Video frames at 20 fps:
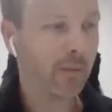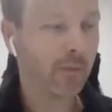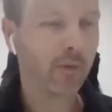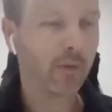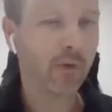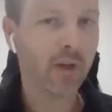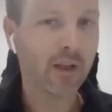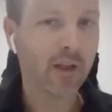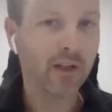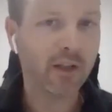
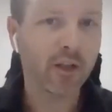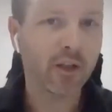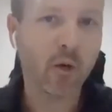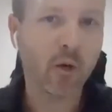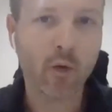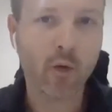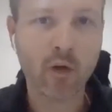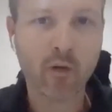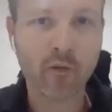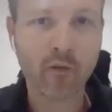that
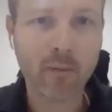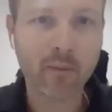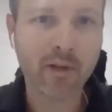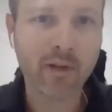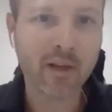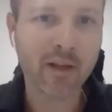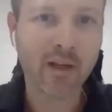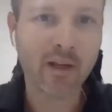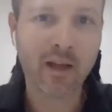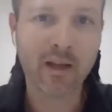want to run with
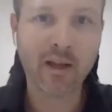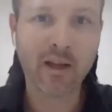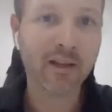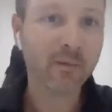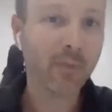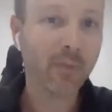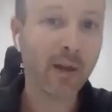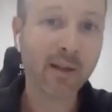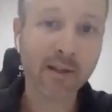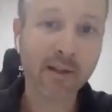it, and there's
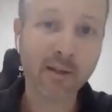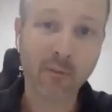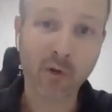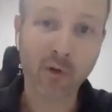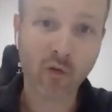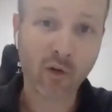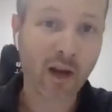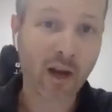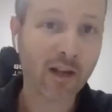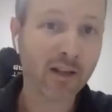been some
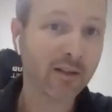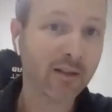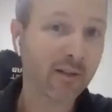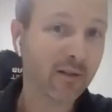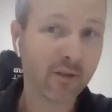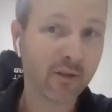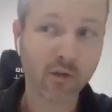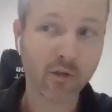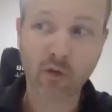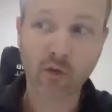great
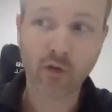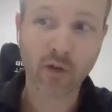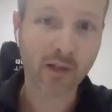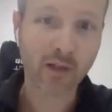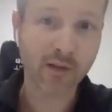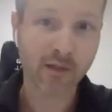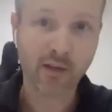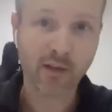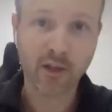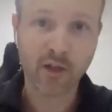stories,
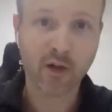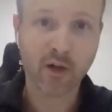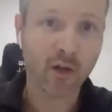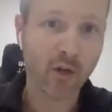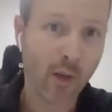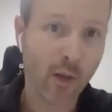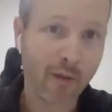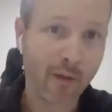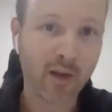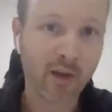and
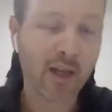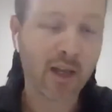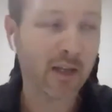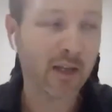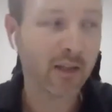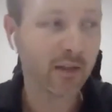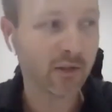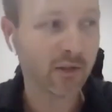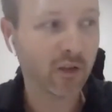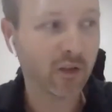you
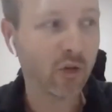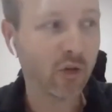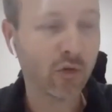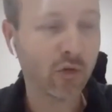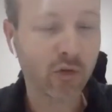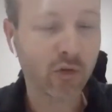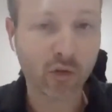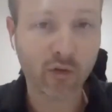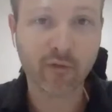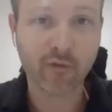advocate and you
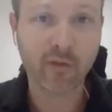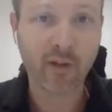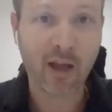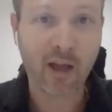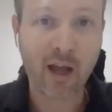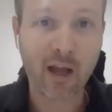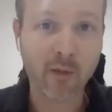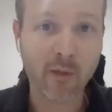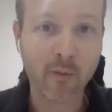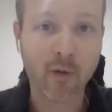sort of
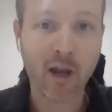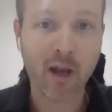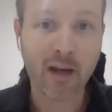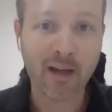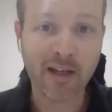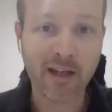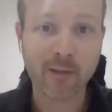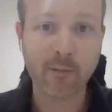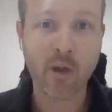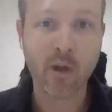are the
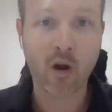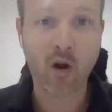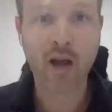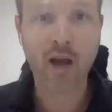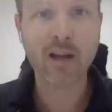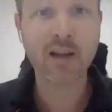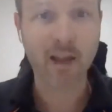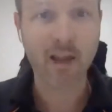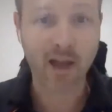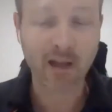pioneer
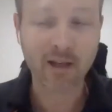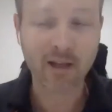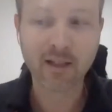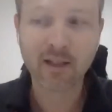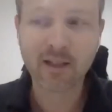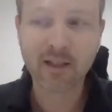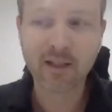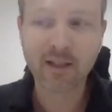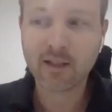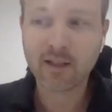behind that
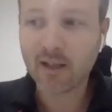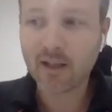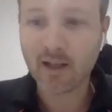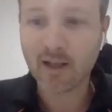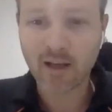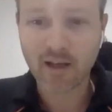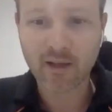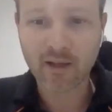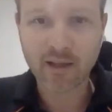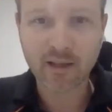
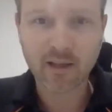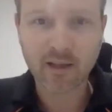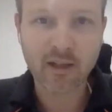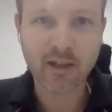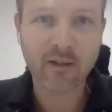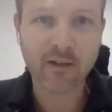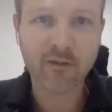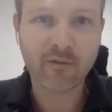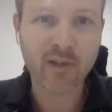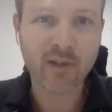in
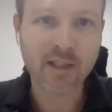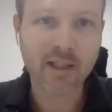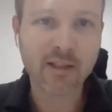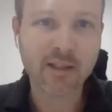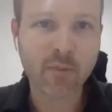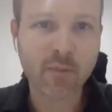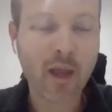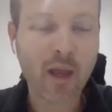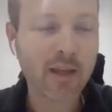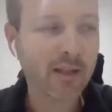the phys ed
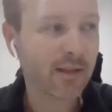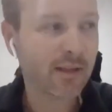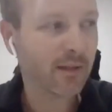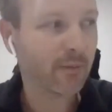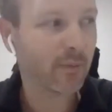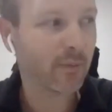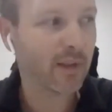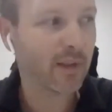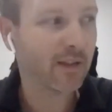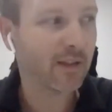space.
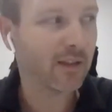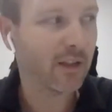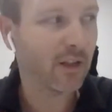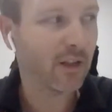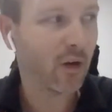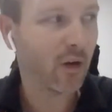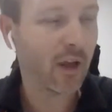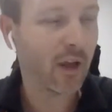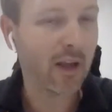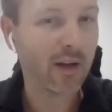But
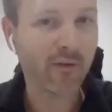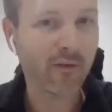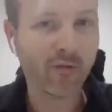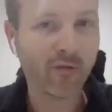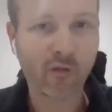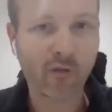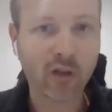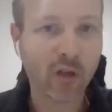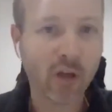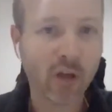
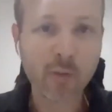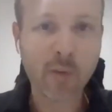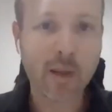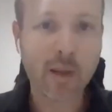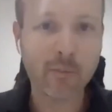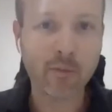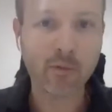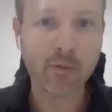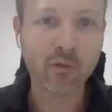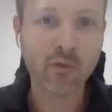for a lot of
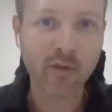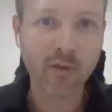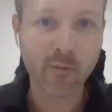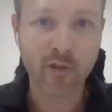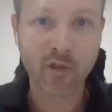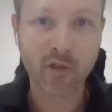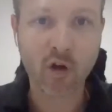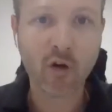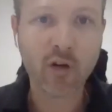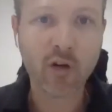people, the
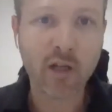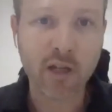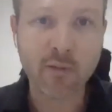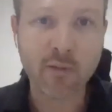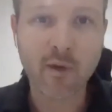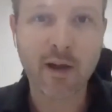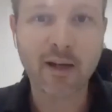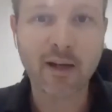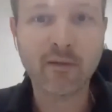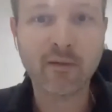majority, you
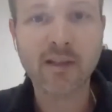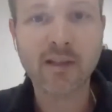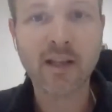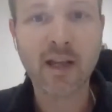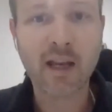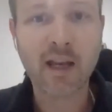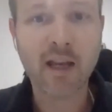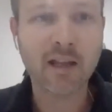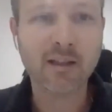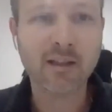might even
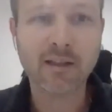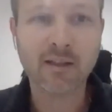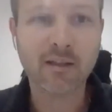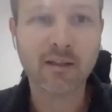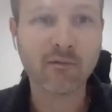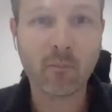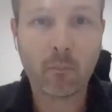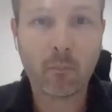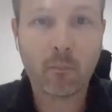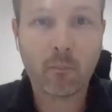say,
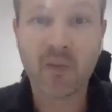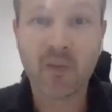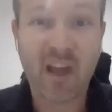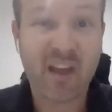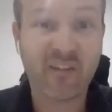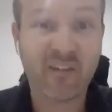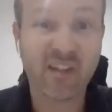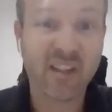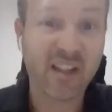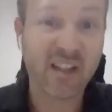they
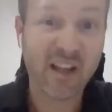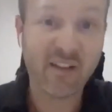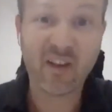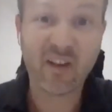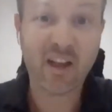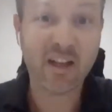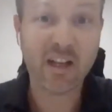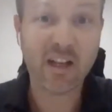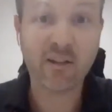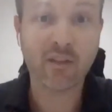have never
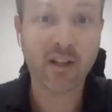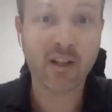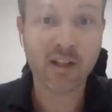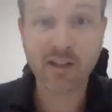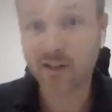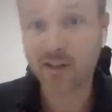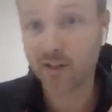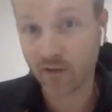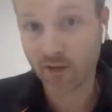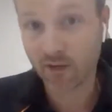had to even
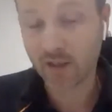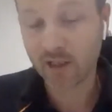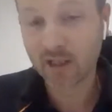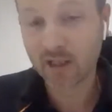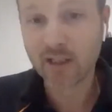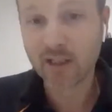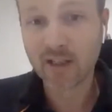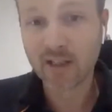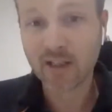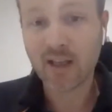consider it,
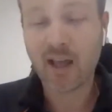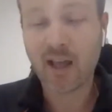and